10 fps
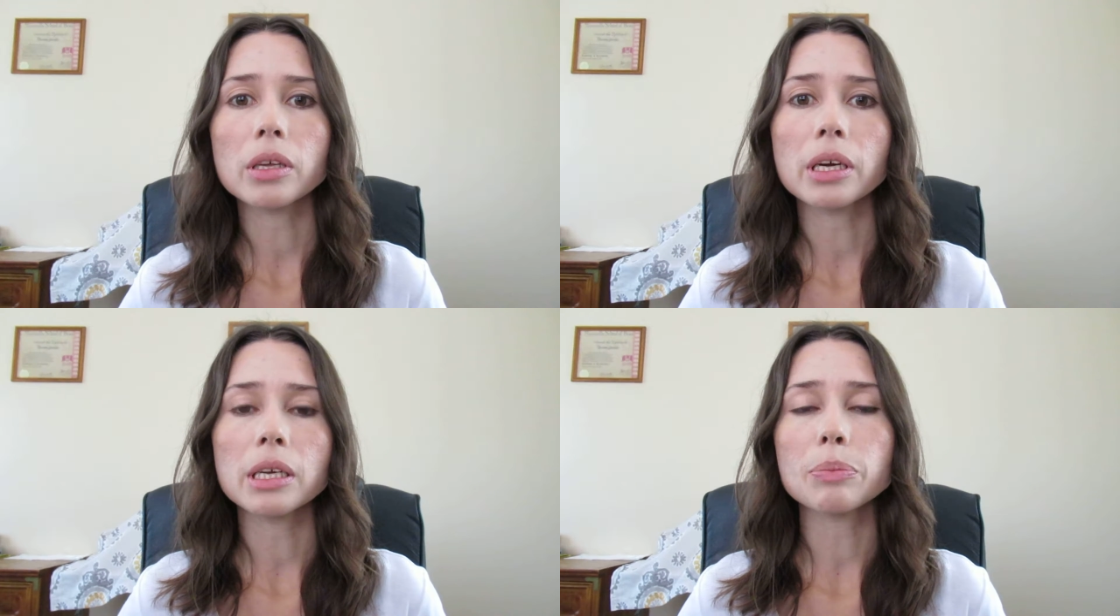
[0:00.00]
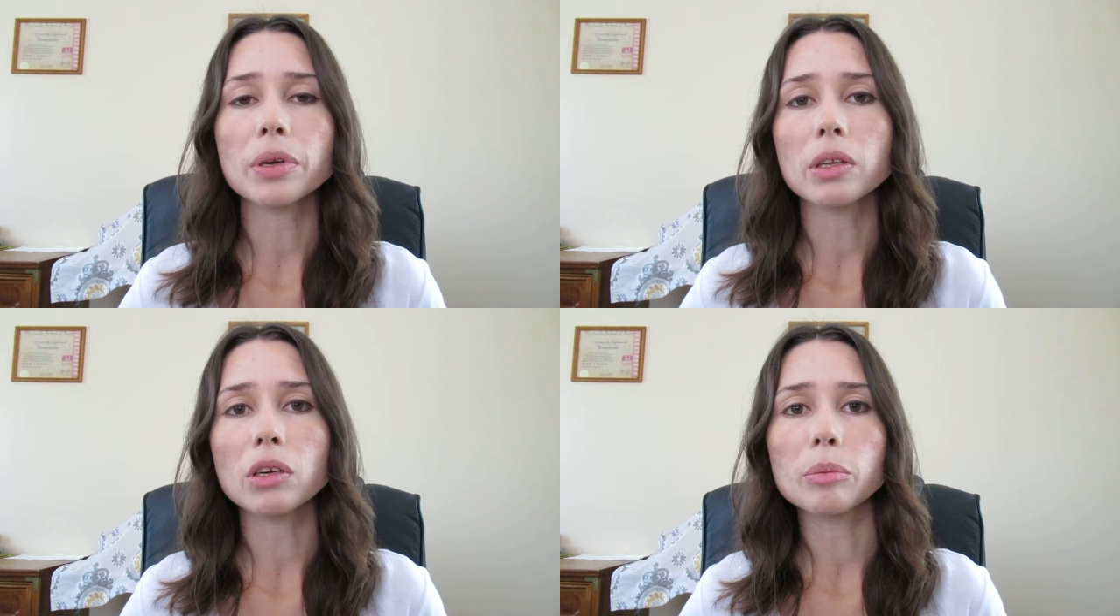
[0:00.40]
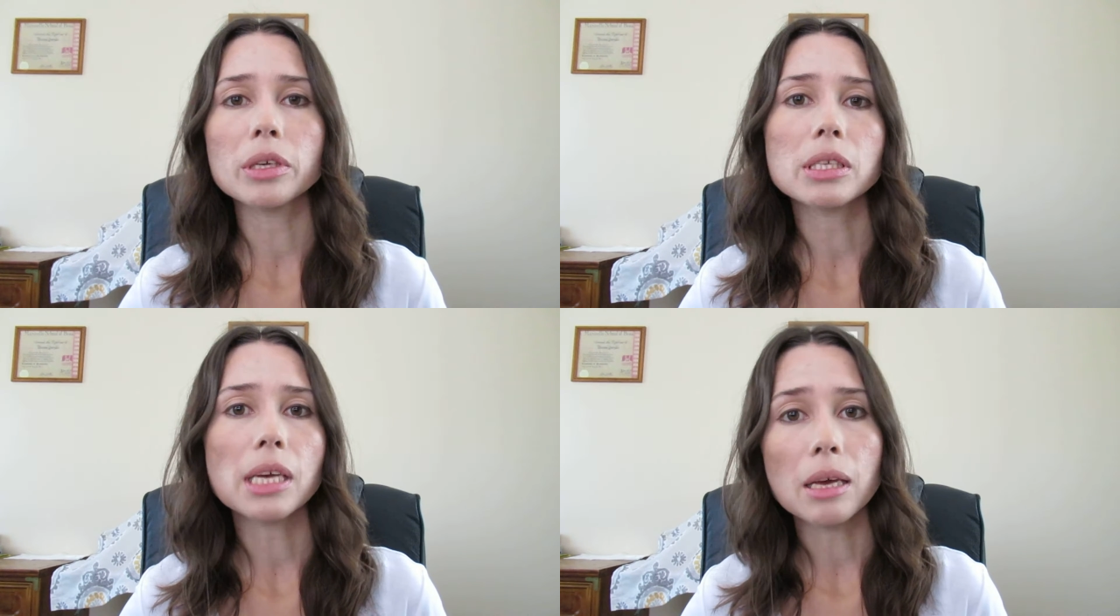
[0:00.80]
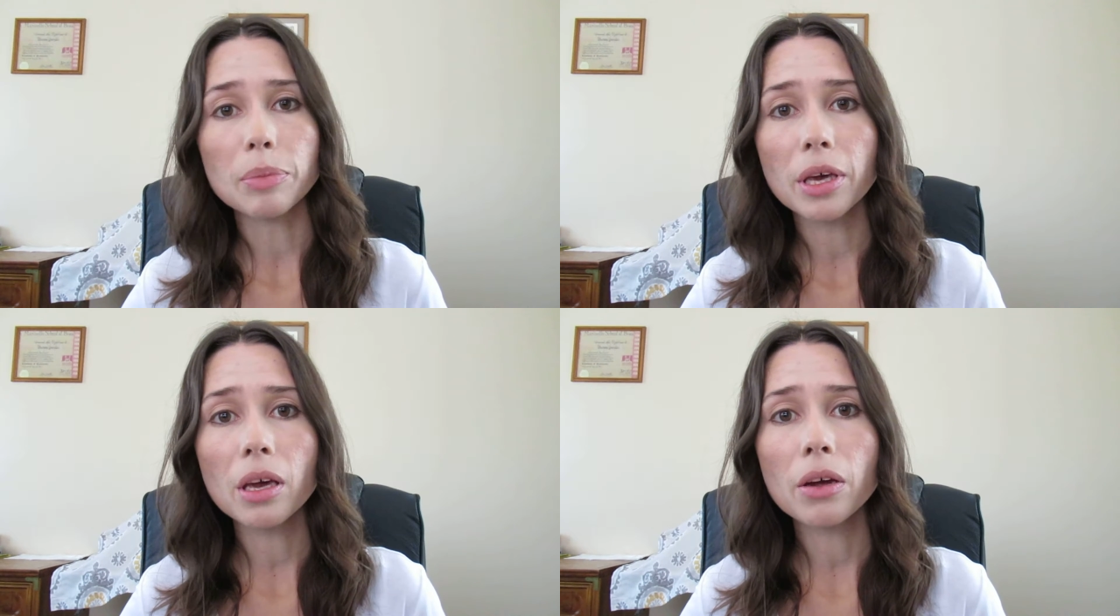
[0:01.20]
They're going to put a little bit of
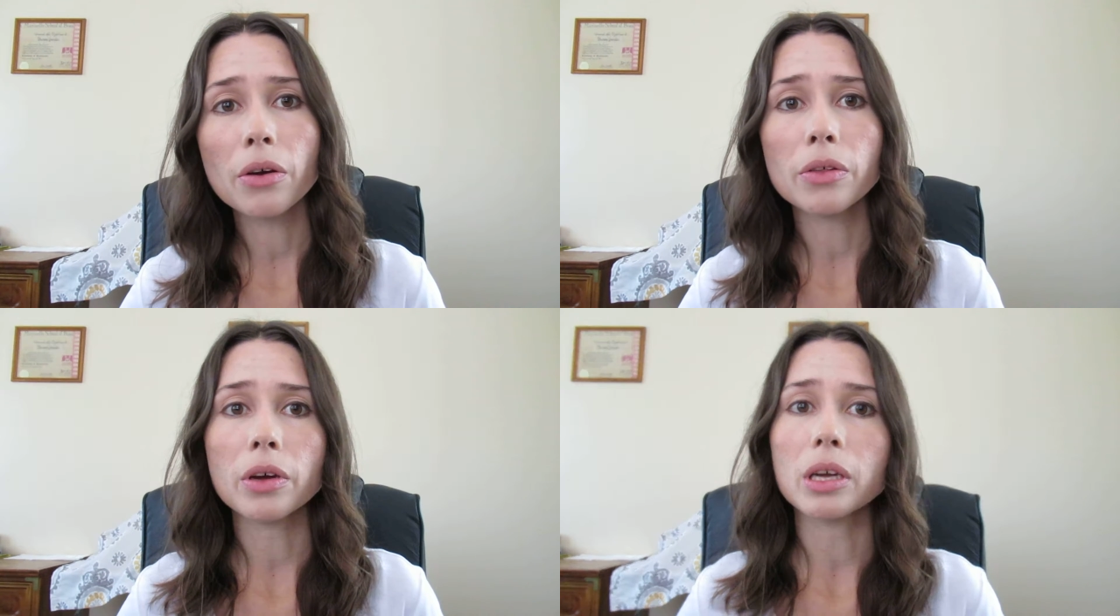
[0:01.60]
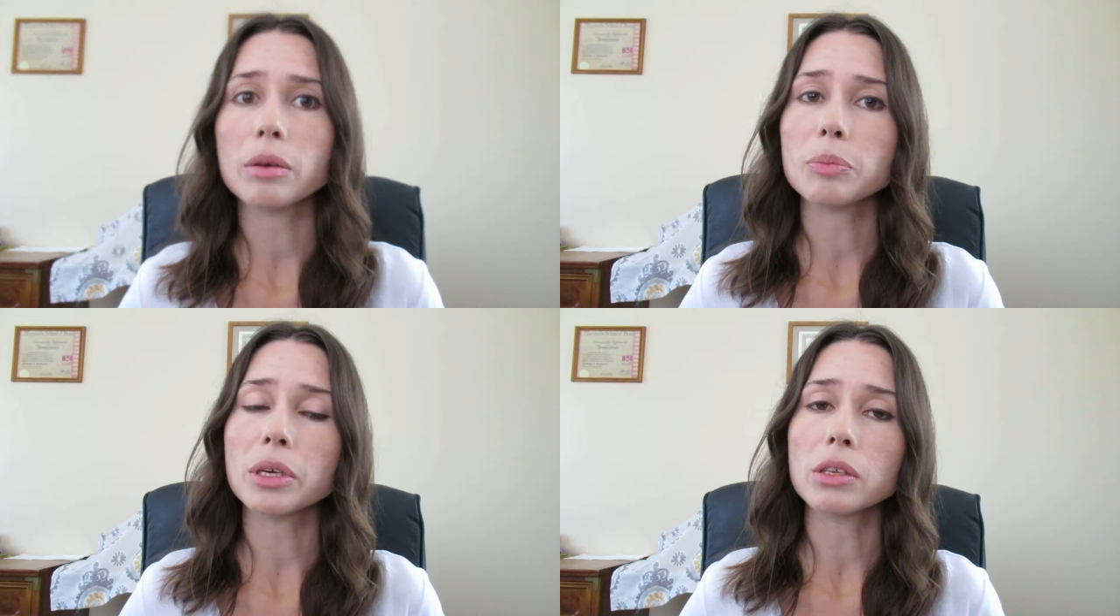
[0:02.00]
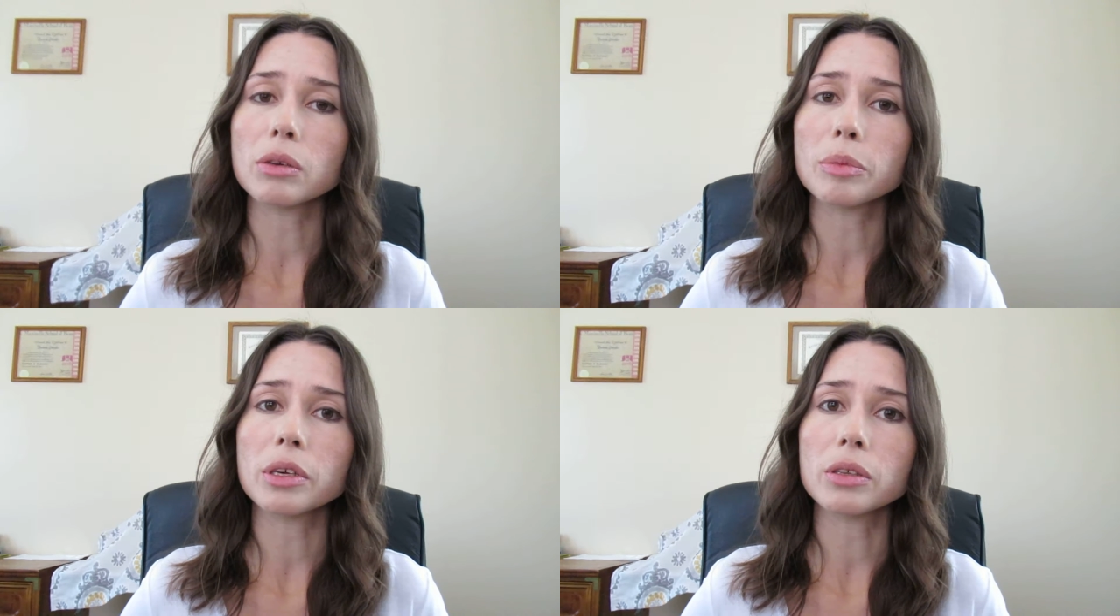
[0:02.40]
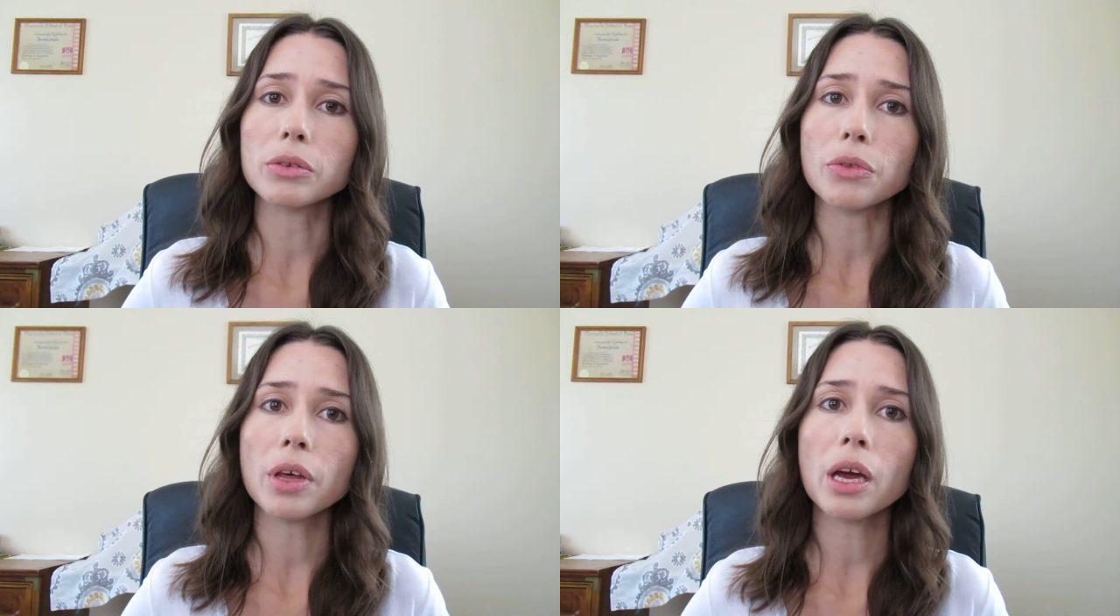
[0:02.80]
tape here, they're going to put a little bit of
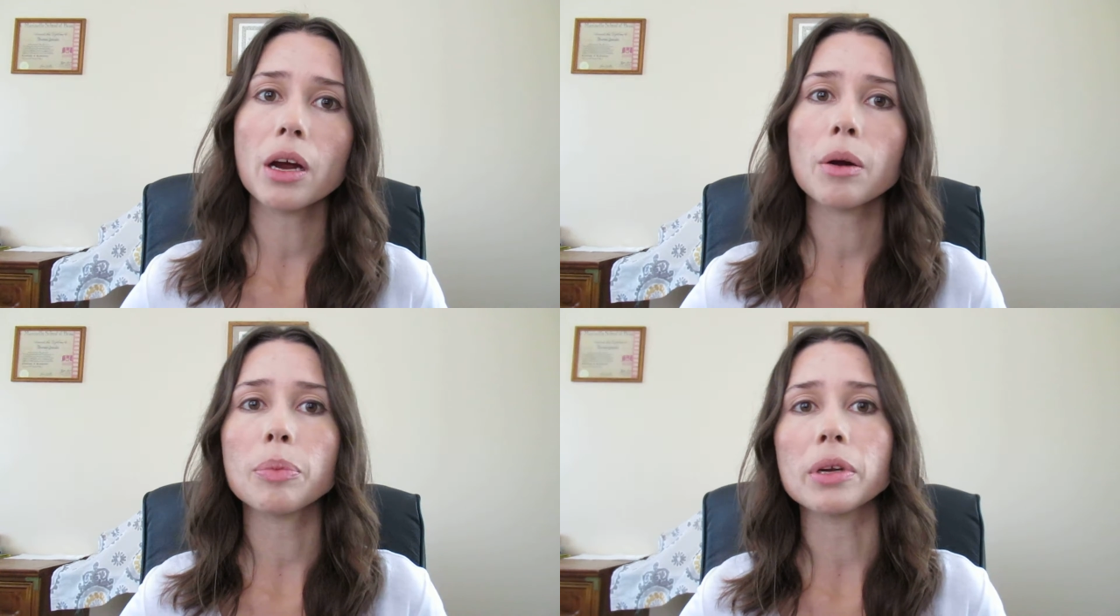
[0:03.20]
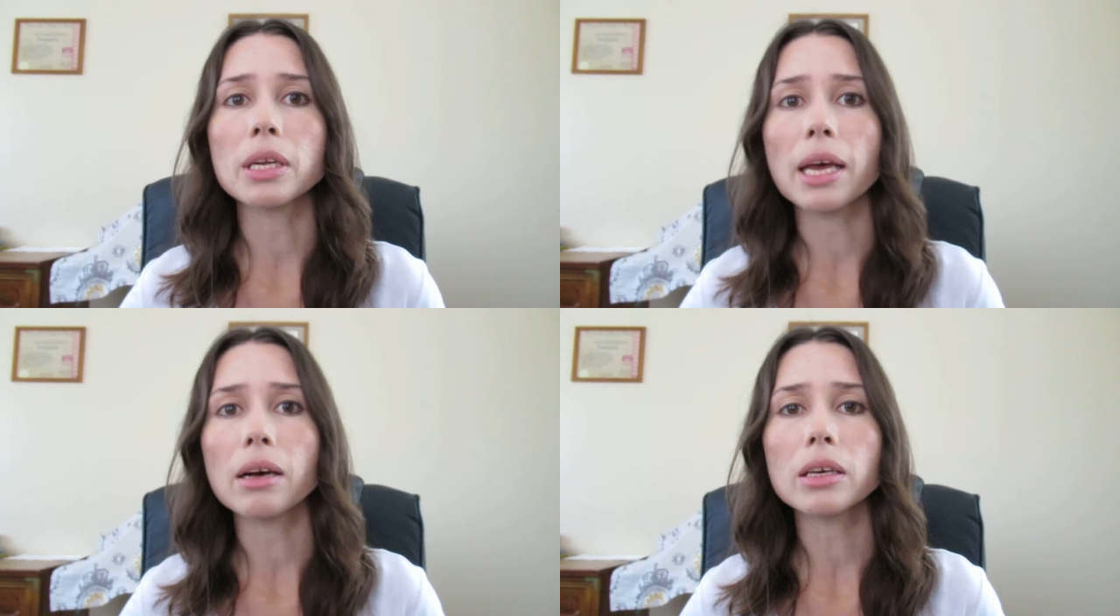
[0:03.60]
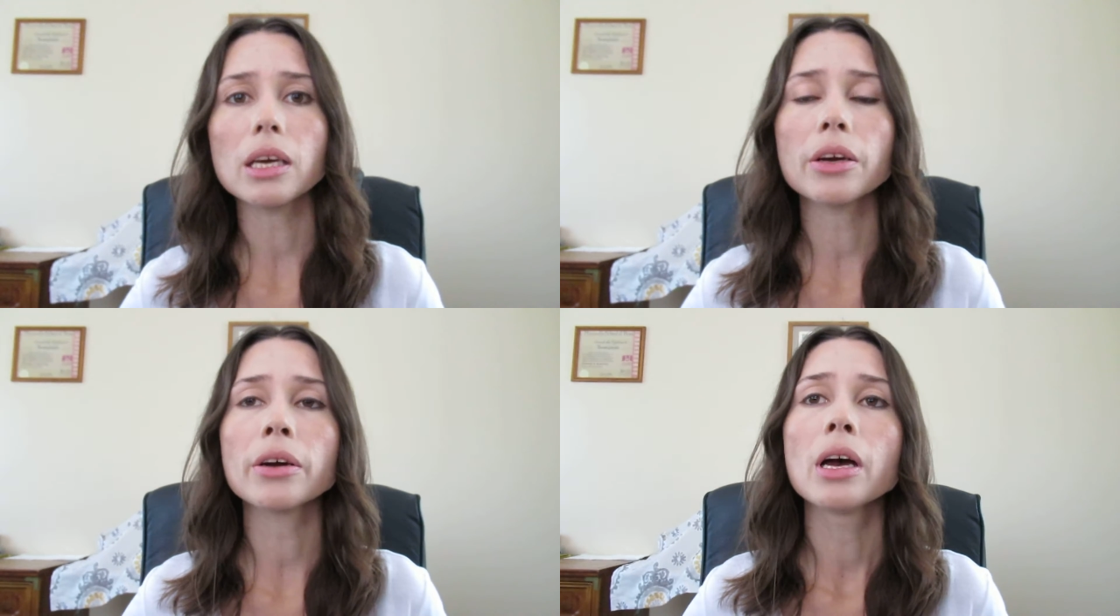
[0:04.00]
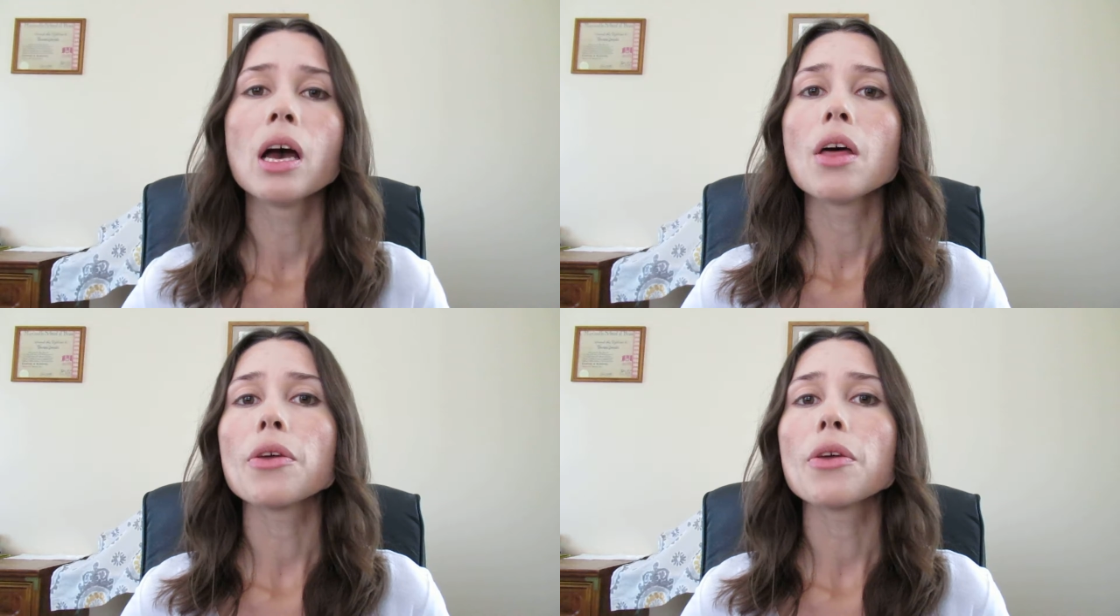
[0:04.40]
glue there, put a nail here.